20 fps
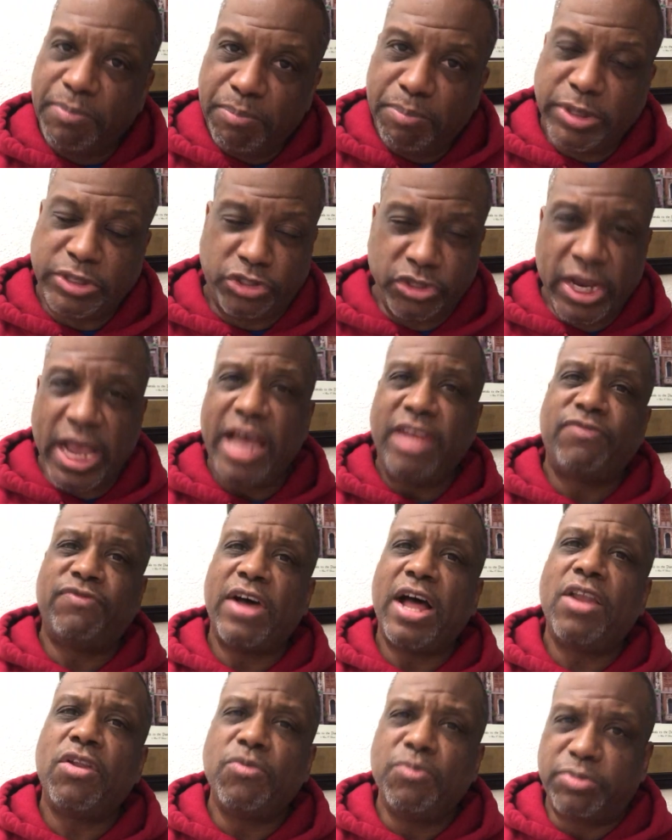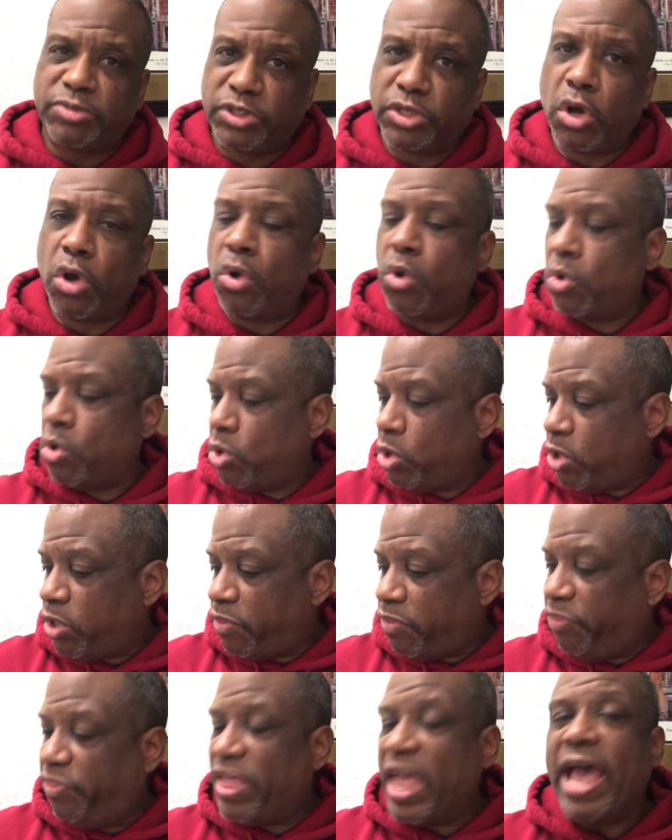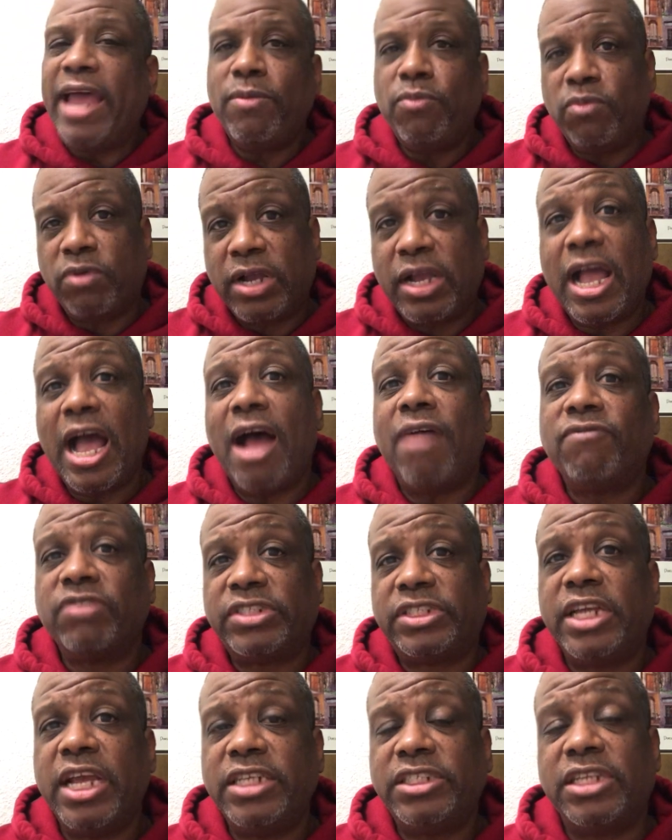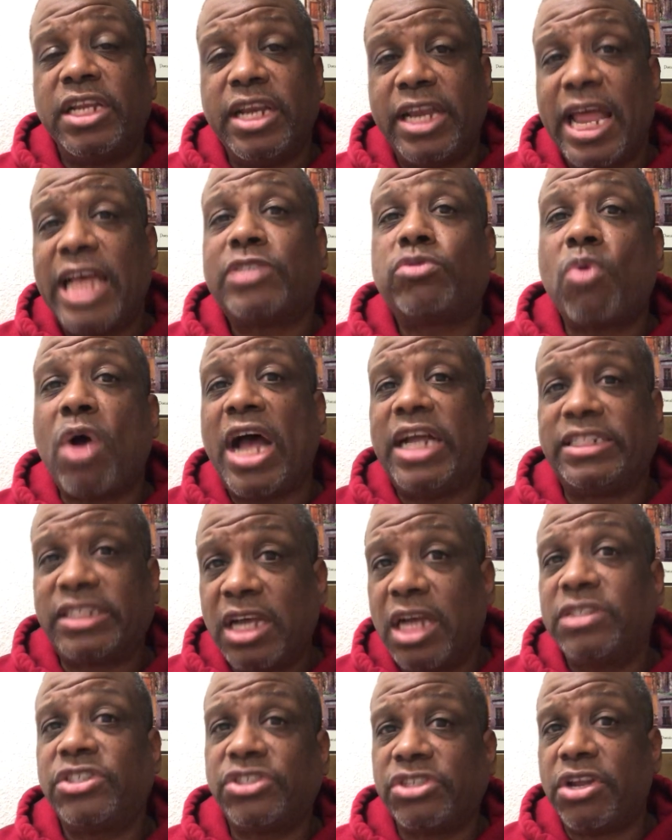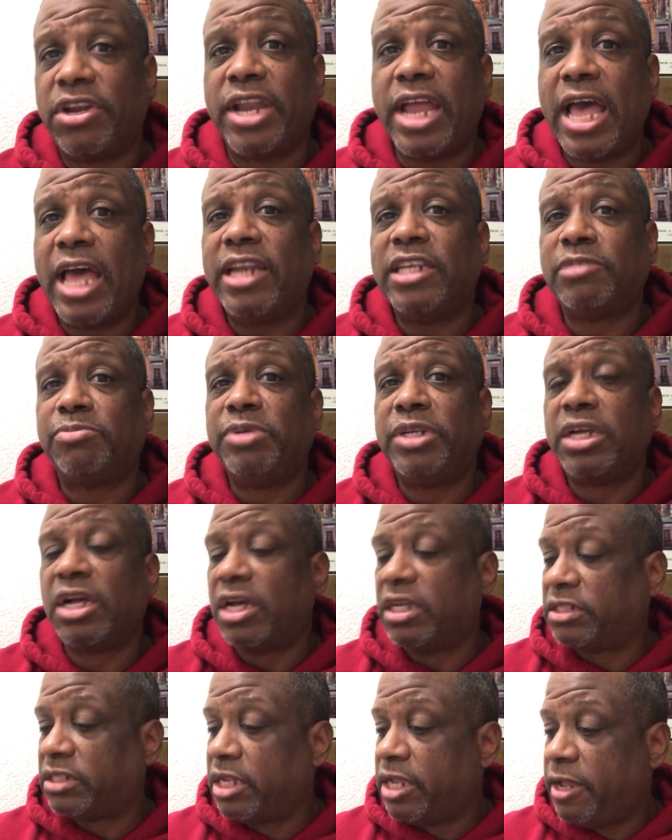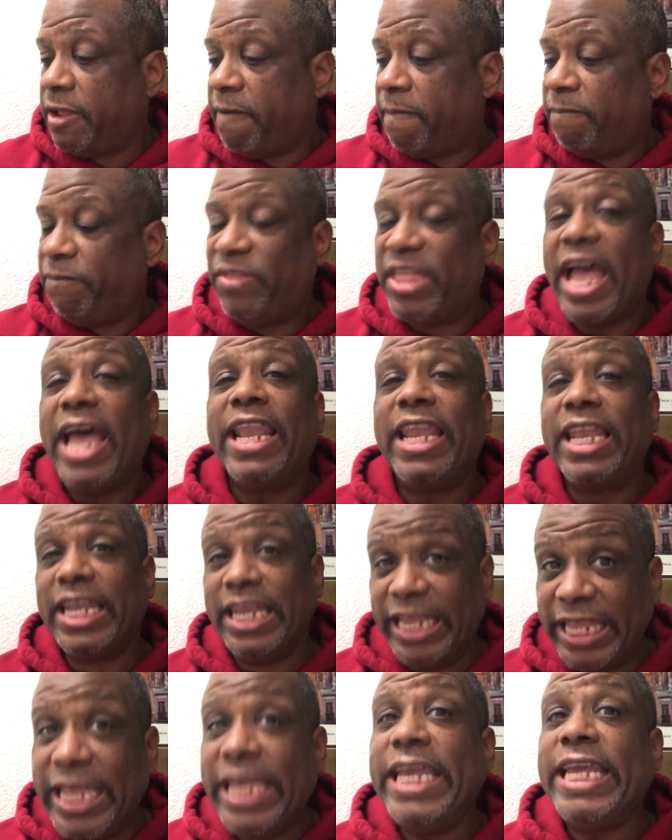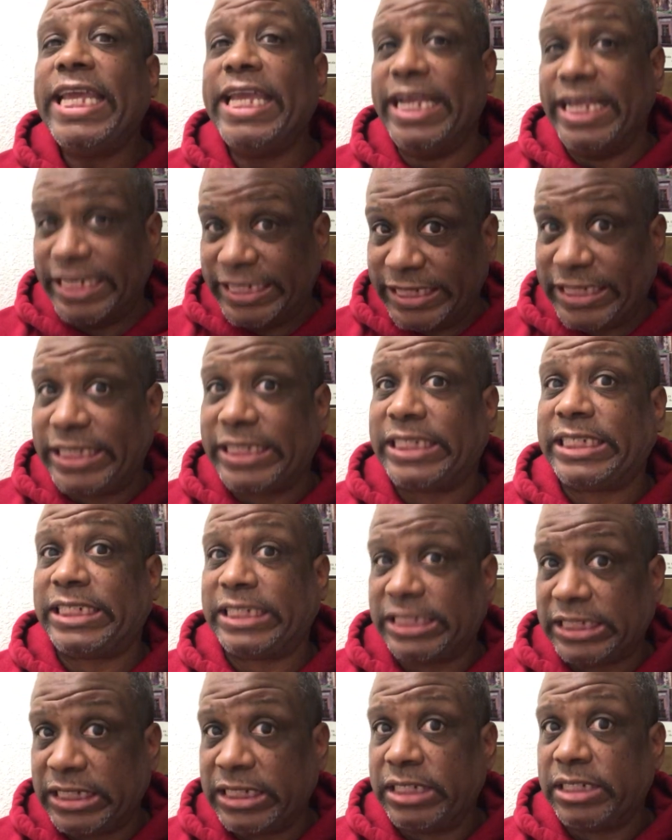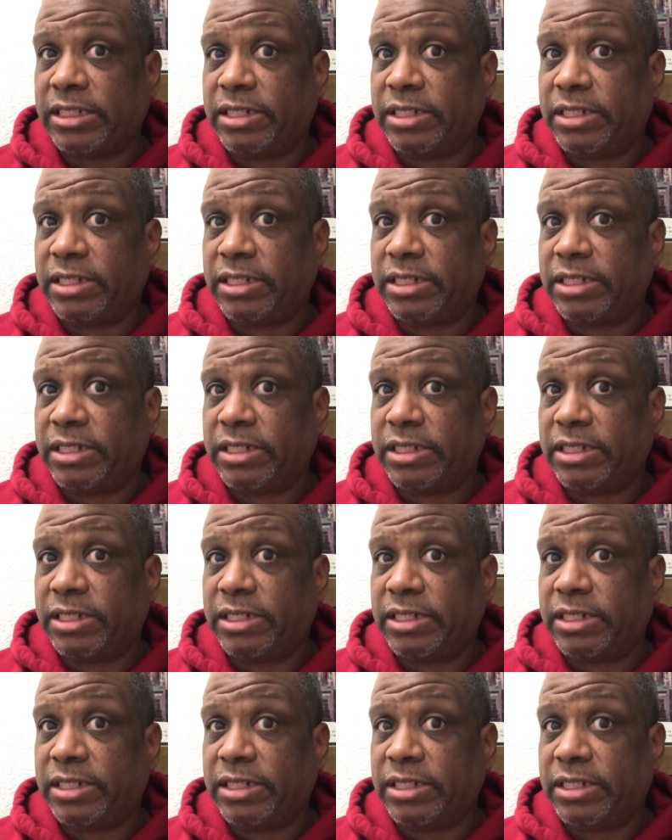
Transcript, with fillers: But you guys follow? So that conversation, that's why I touched on that, is because that leads,